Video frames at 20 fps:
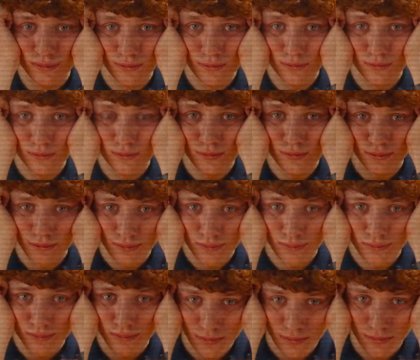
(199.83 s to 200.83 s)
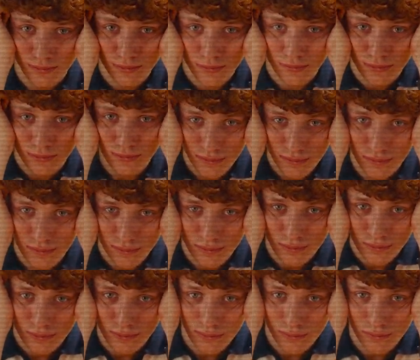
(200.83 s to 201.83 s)
further behind, probably getting
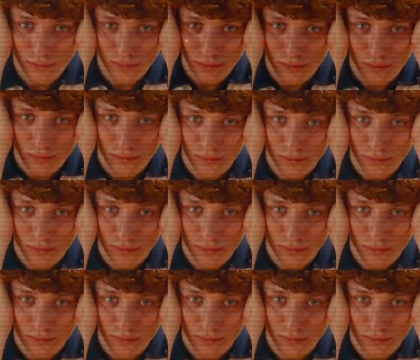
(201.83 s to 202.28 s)
stressed out about